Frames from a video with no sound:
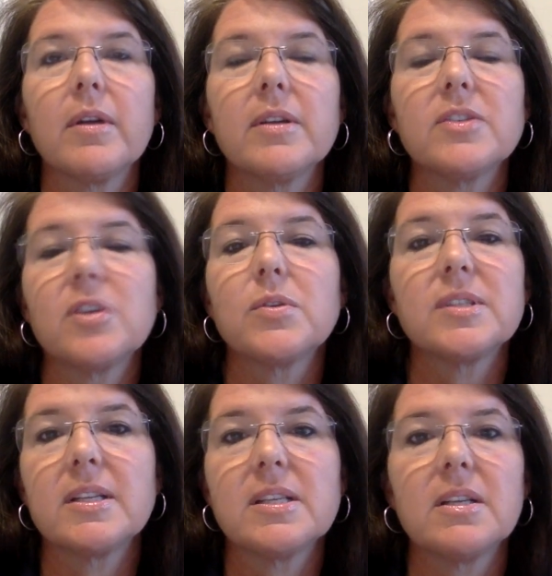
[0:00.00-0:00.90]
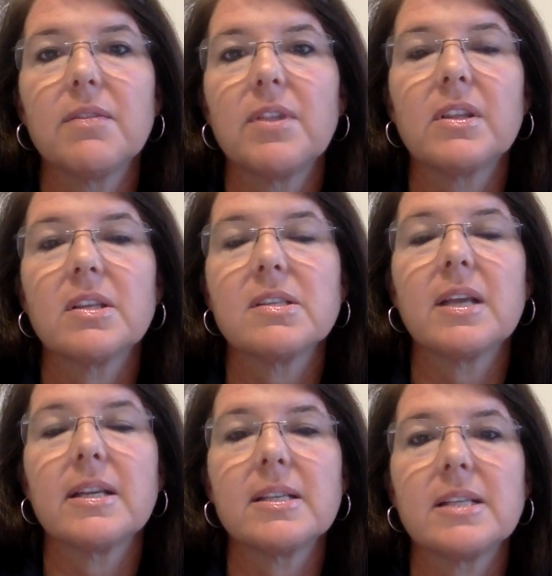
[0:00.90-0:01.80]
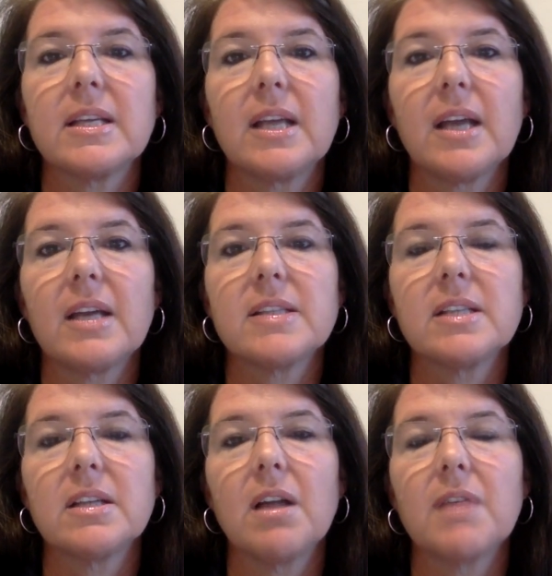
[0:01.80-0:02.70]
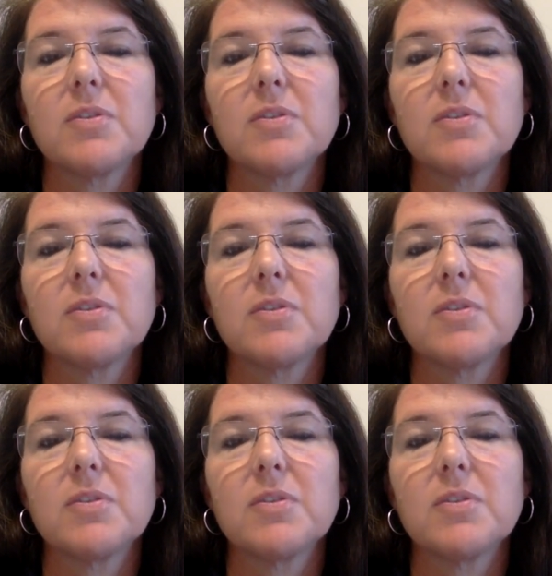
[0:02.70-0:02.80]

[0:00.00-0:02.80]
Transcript: is so sensitive that the slightest thing can kind of send it off.